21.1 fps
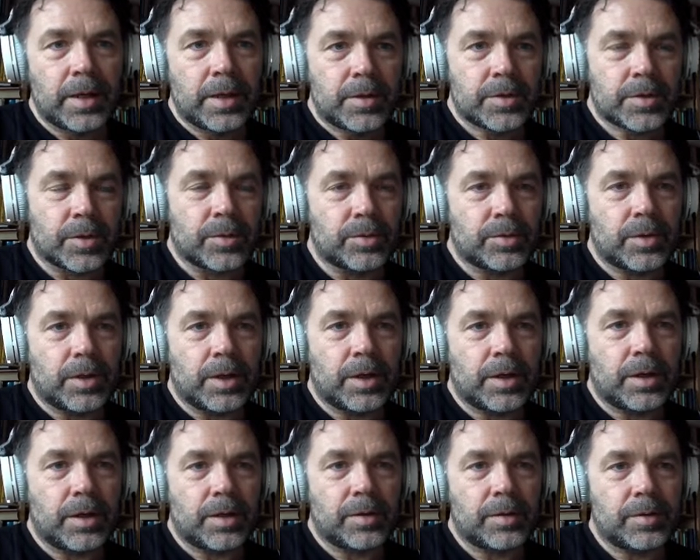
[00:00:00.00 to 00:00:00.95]
So
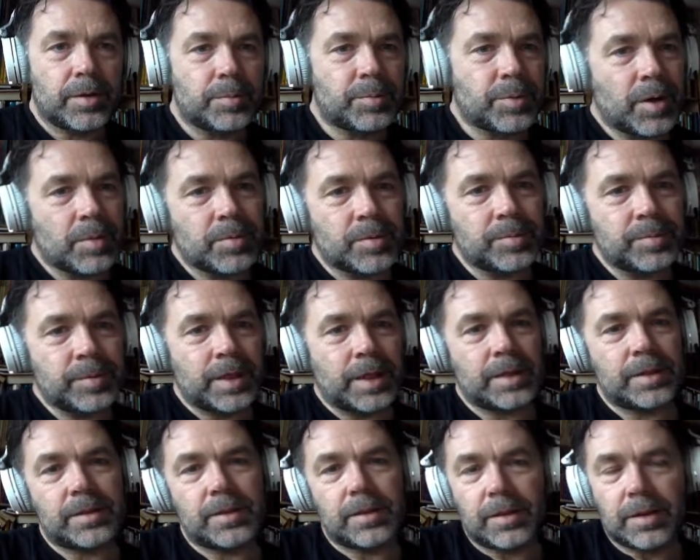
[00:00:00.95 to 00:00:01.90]
the problem
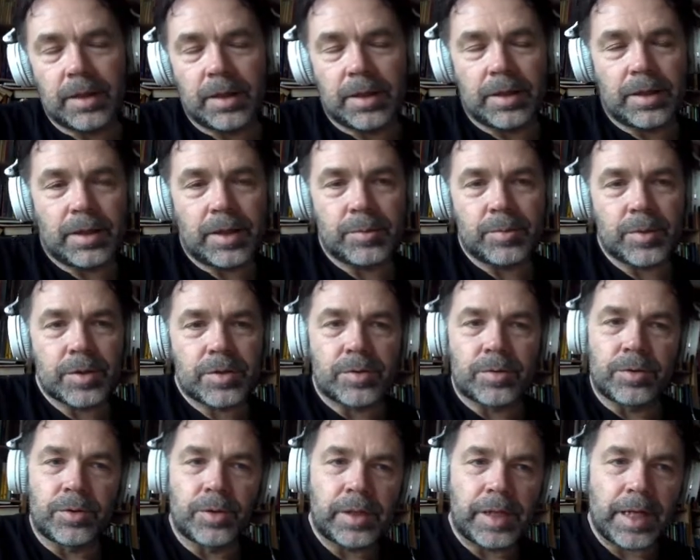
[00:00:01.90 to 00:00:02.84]
that I want to
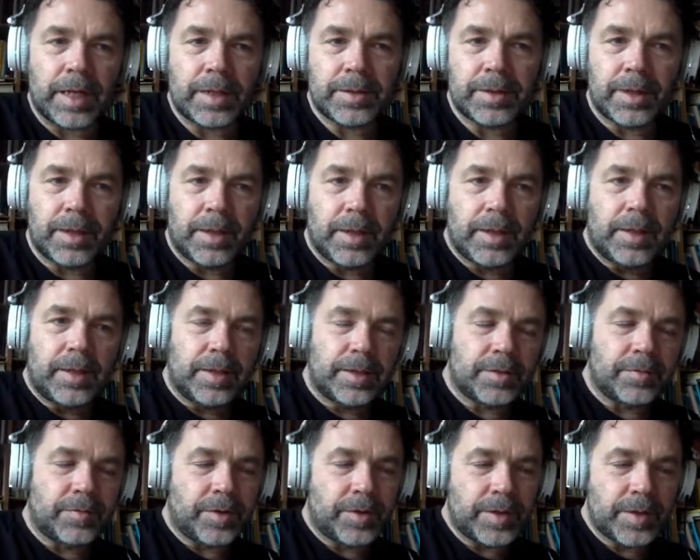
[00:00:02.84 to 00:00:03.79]
look at is
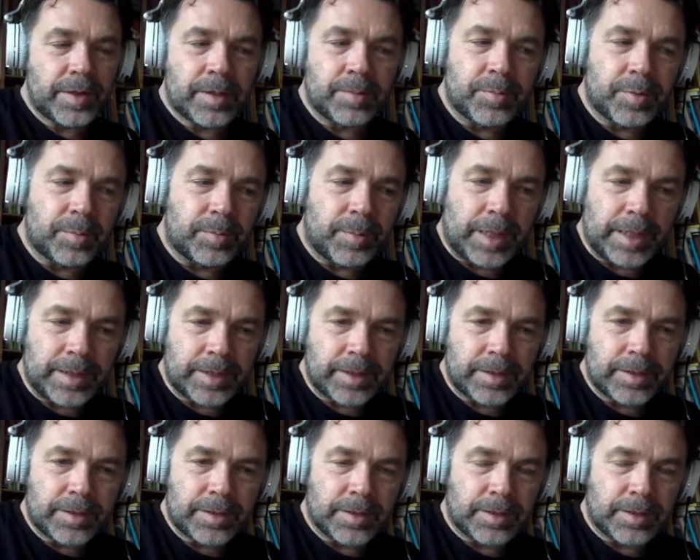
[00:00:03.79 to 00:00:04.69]
a very simple-minded